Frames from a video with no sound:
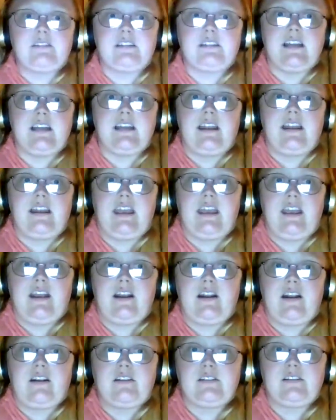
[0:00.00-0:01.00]
is on
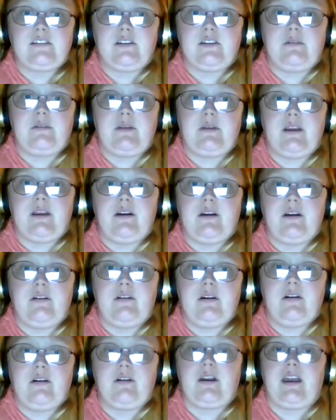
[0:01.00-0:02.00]
air, so here we go.
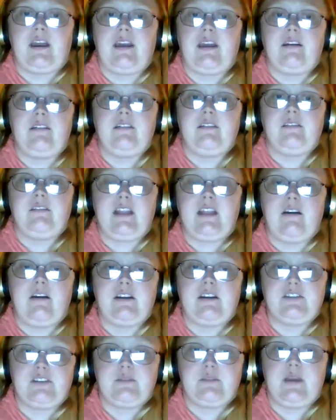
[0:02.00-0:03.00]
Okay, now I
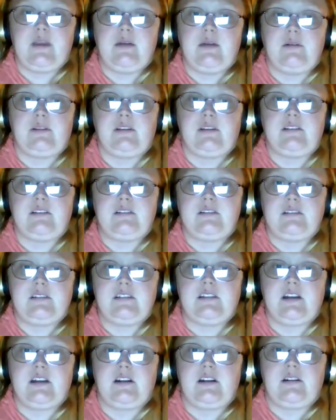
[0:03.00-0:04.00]
should be able to
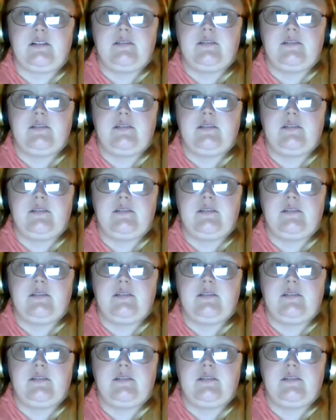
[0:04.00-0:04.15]
start.